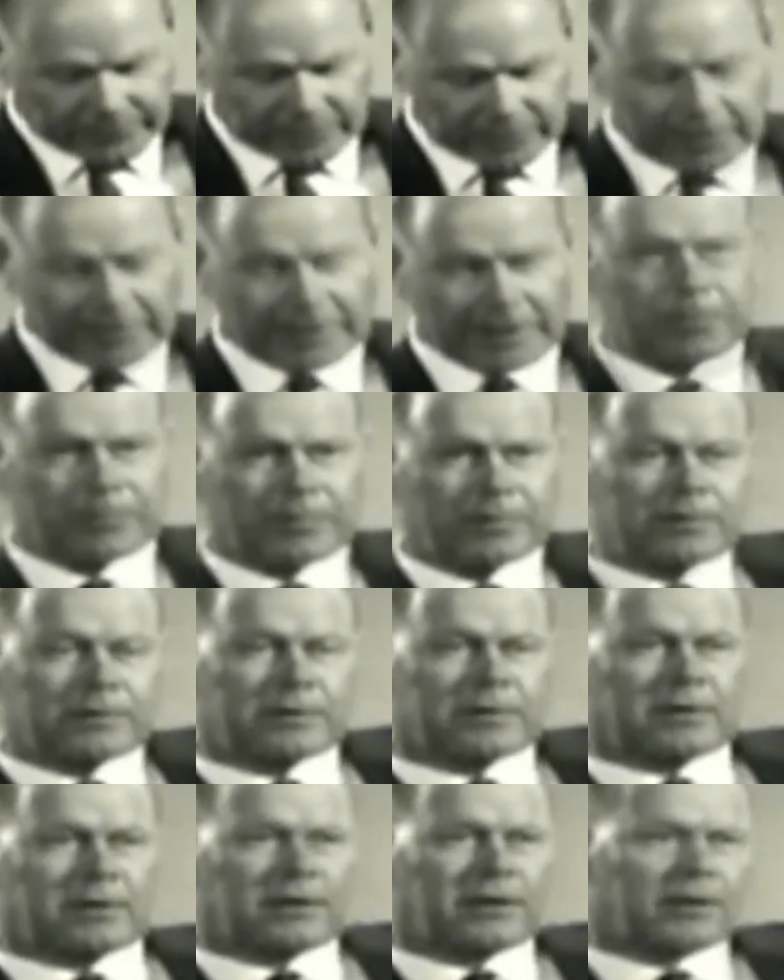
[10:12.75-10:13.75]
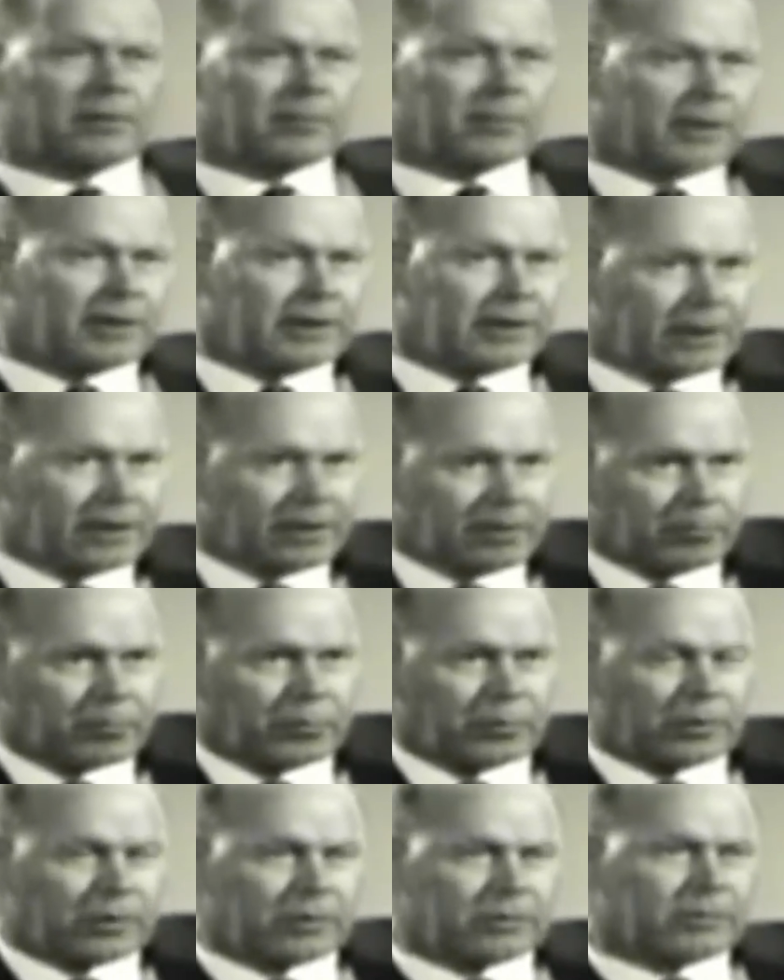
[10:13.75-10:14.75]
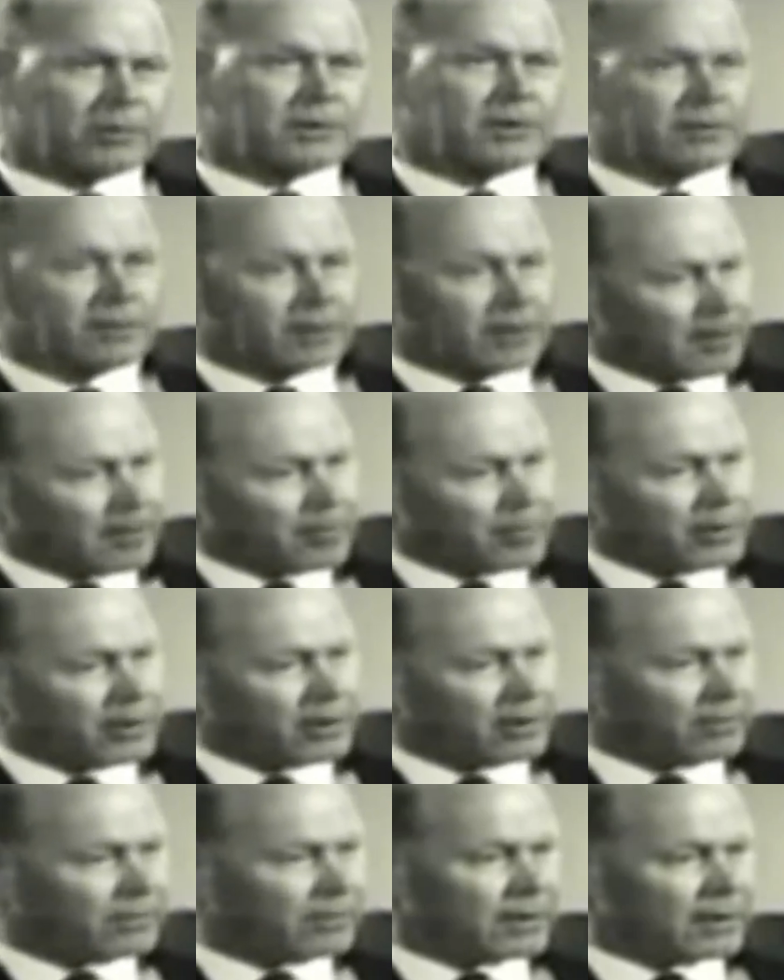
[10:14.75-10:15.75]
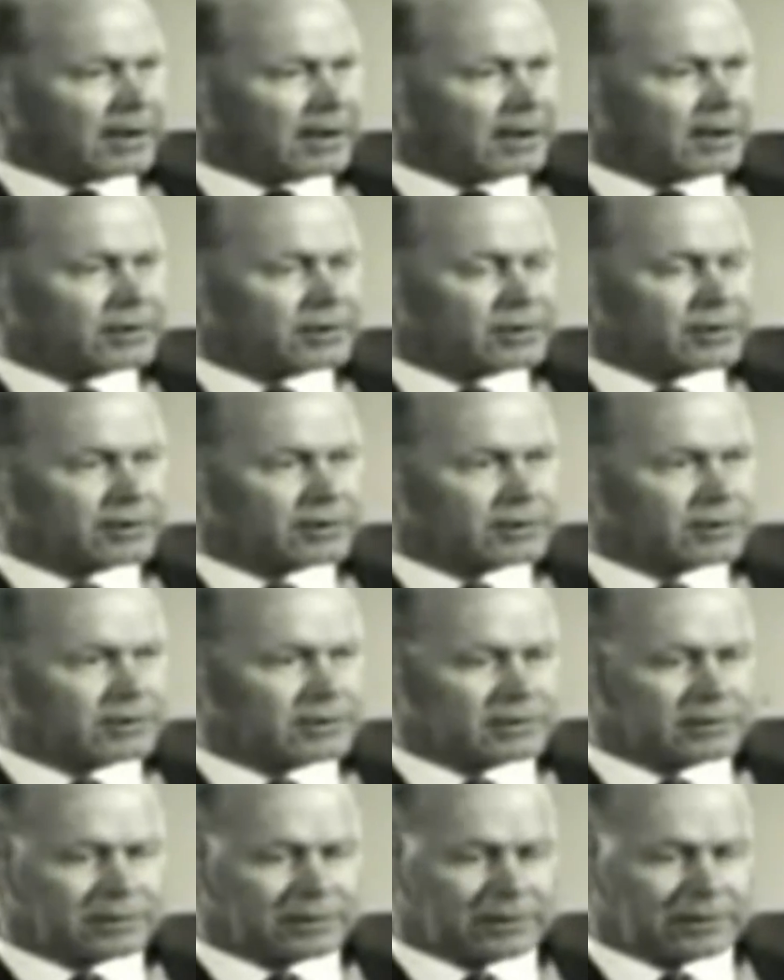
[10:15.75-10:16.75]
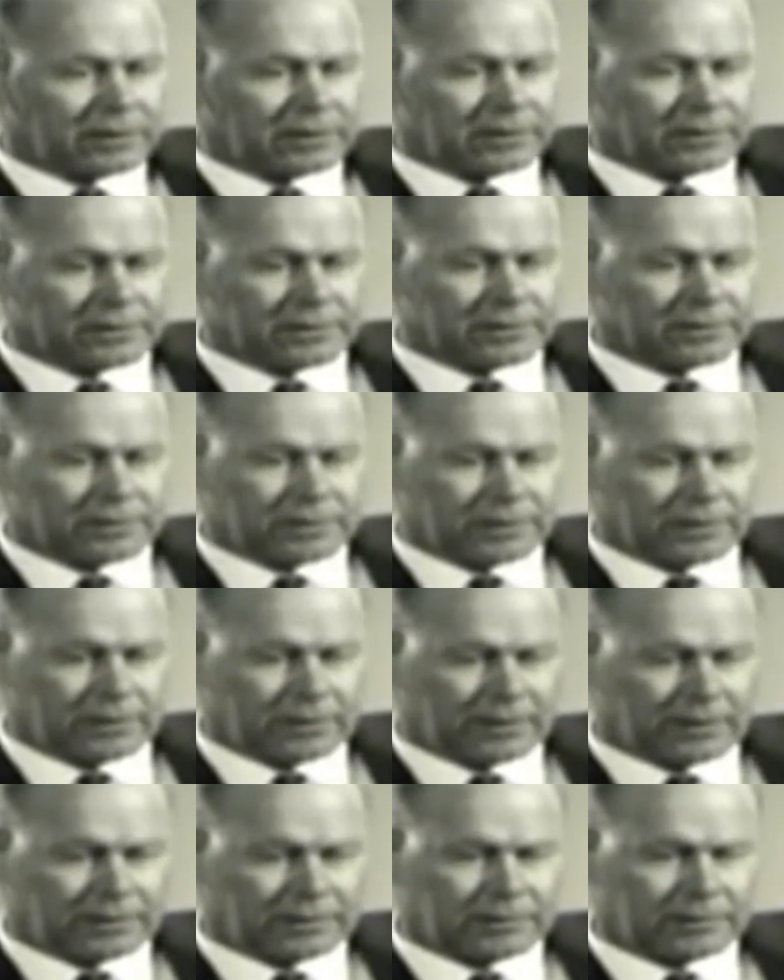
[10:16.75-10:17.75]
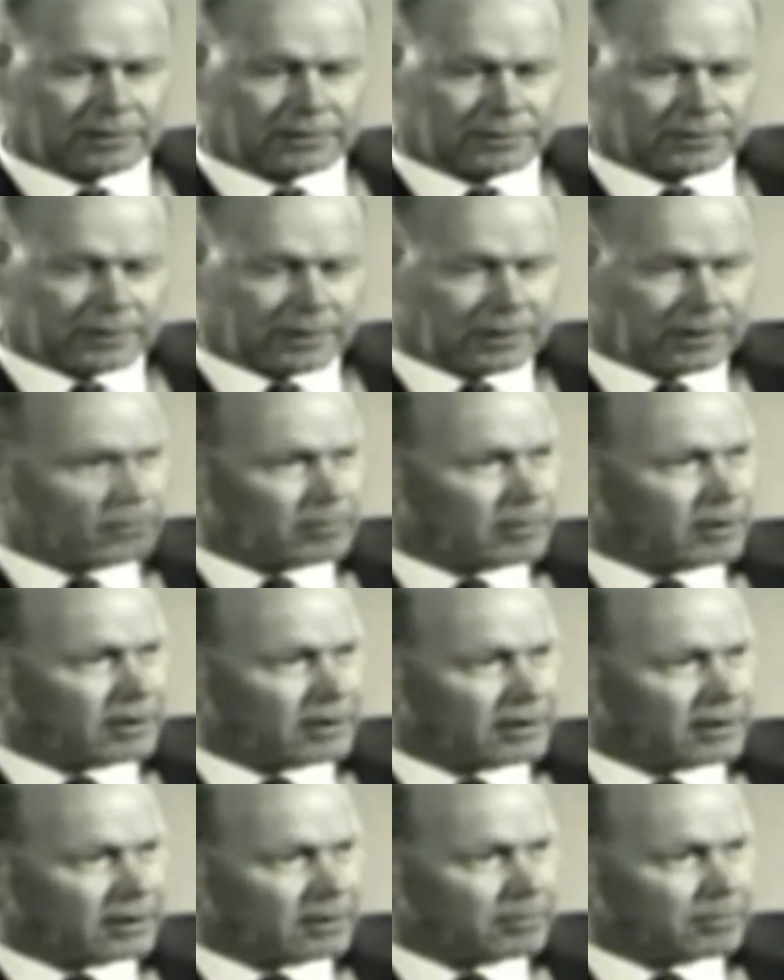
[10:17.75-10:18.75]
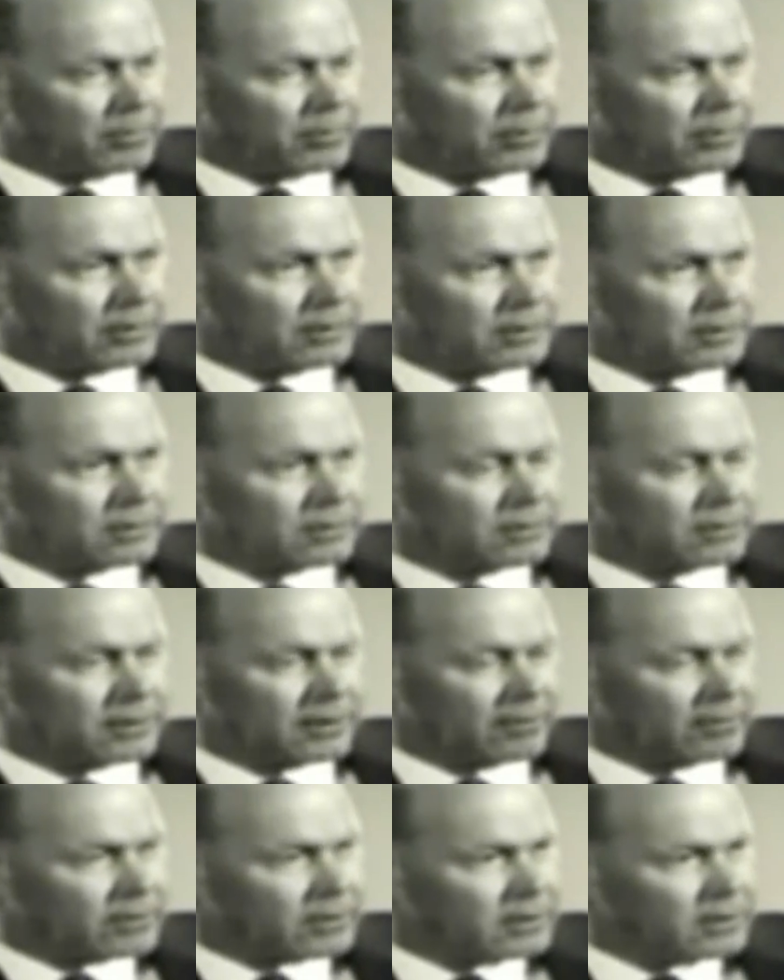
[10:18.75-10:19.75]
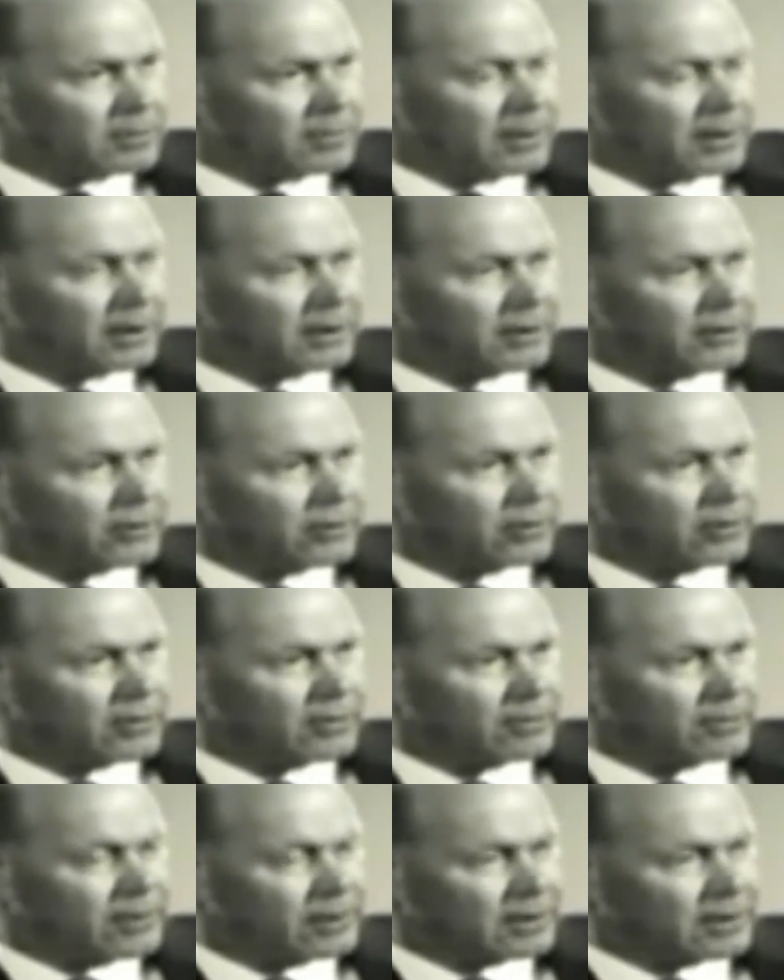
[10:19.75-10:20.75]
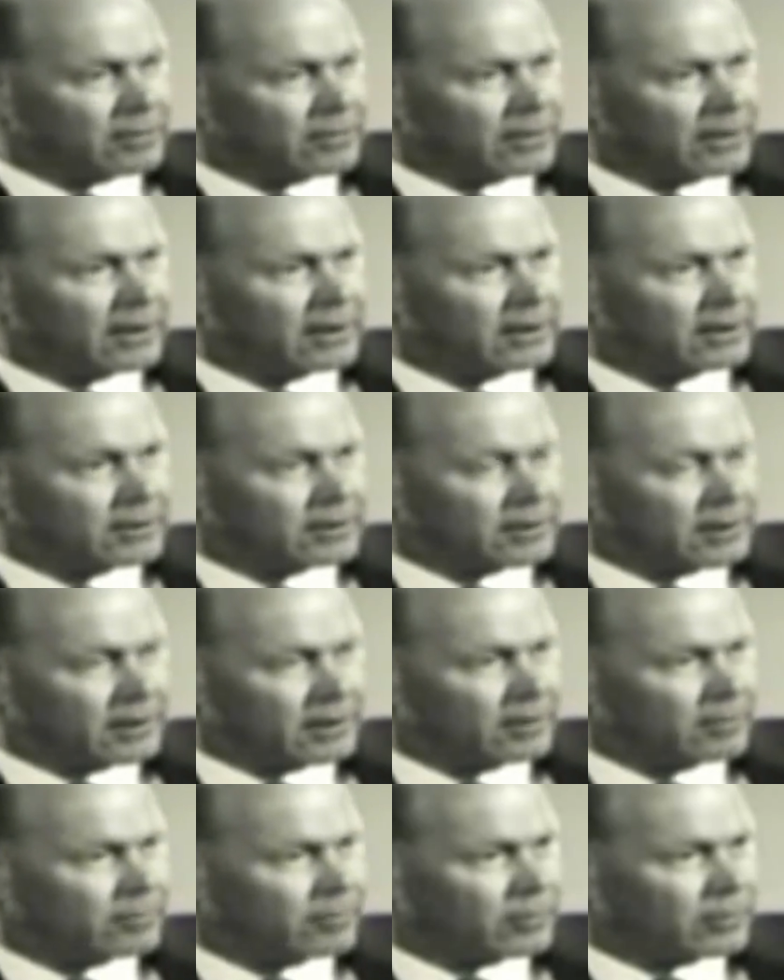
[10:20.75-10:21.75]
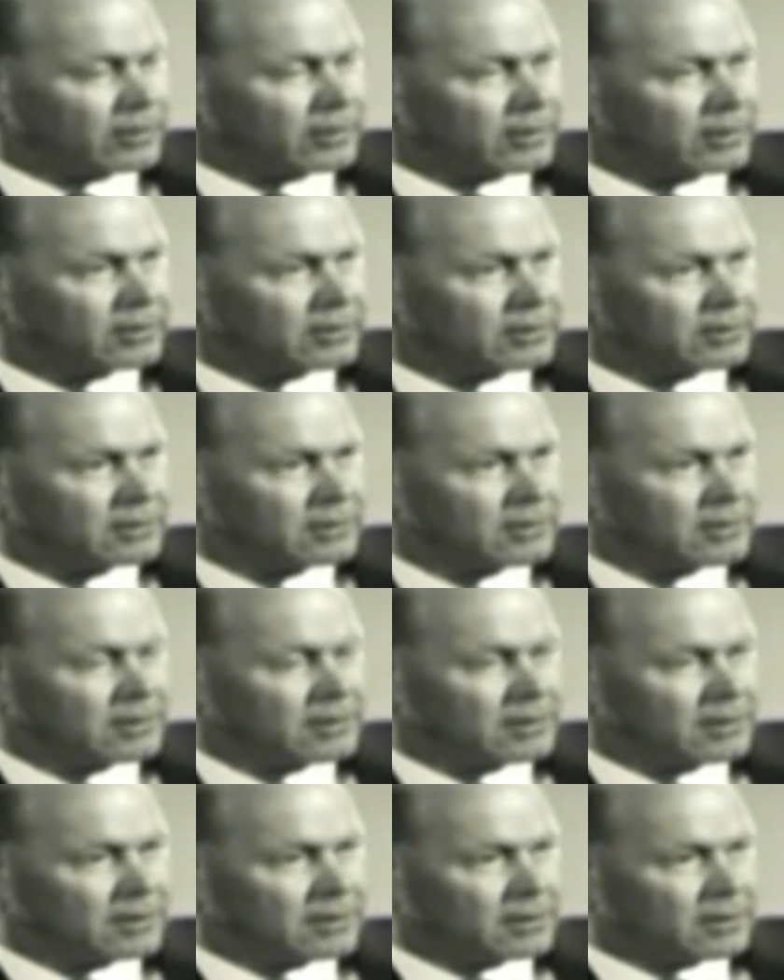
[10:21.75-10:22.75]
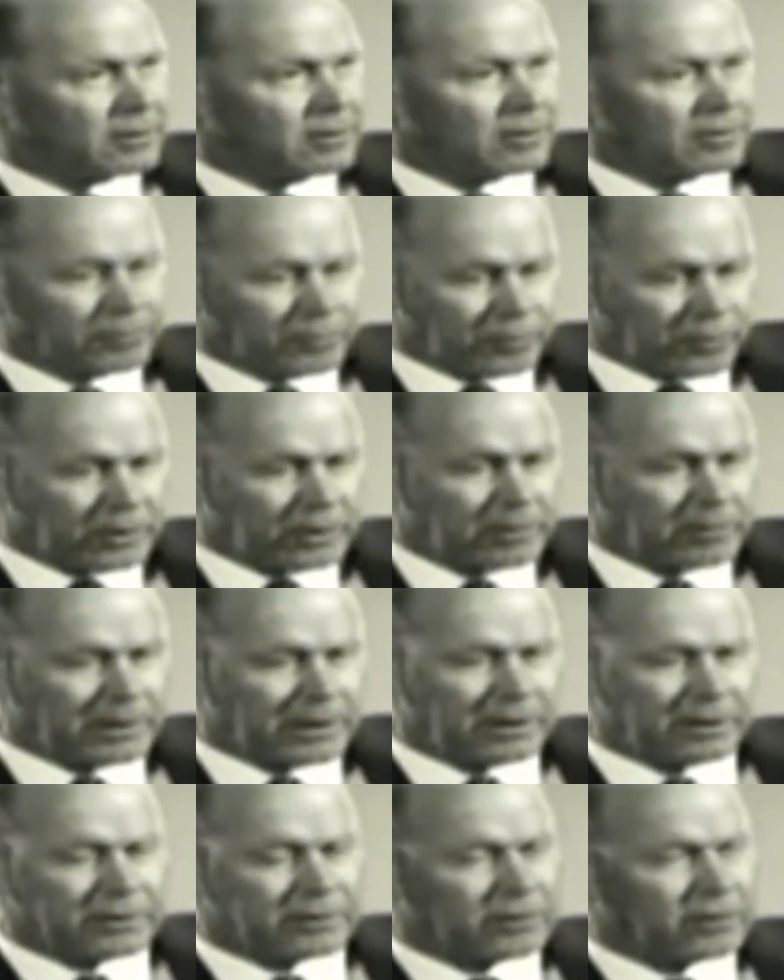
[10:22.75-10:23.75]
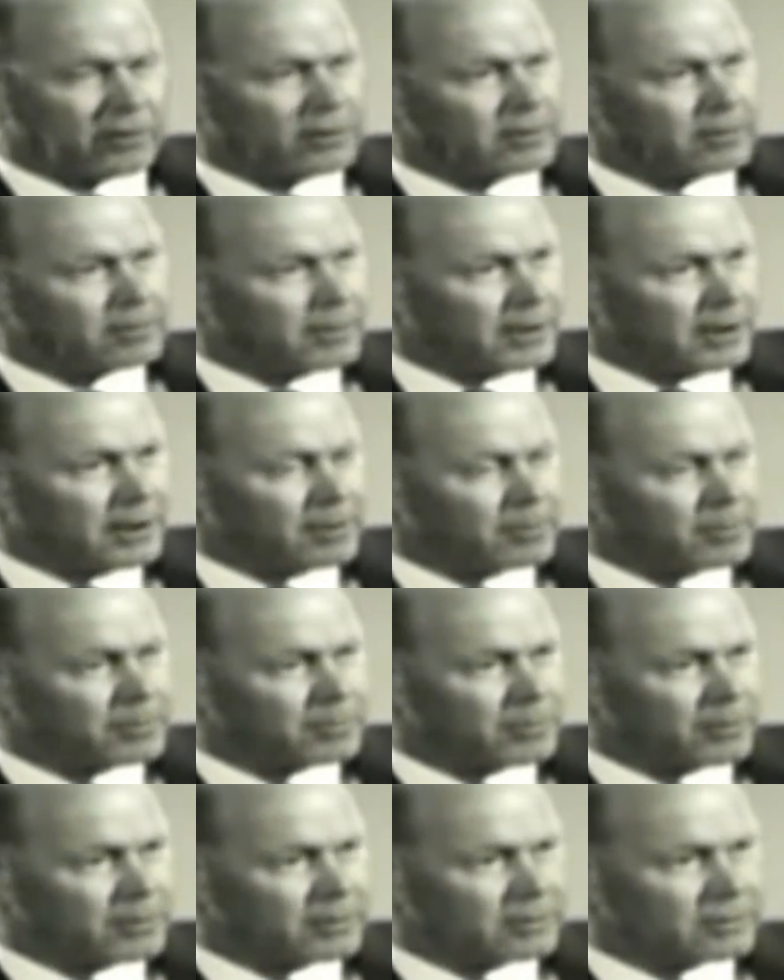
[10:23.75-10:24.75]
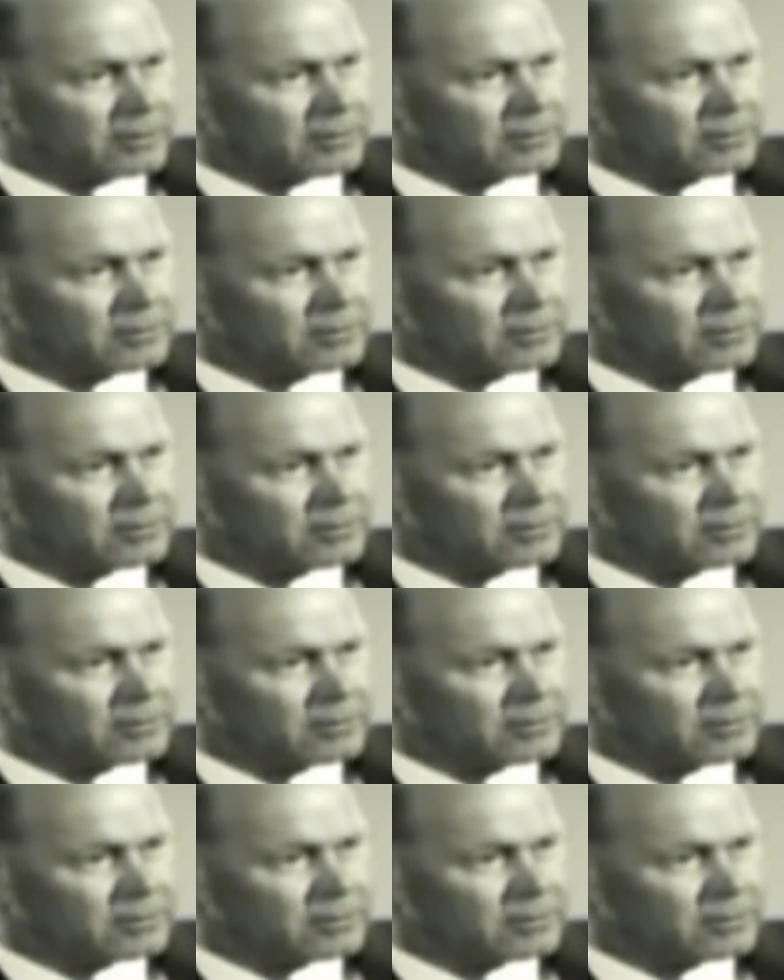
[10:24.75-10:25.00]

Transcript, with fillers: It happened uh, on my airport, which I've operated for the last 16 years, uh, at Giant Rock Airport, 17 miles north of Yucca Valley in California, or mm-hmm. 40 miles north of Palm Springs.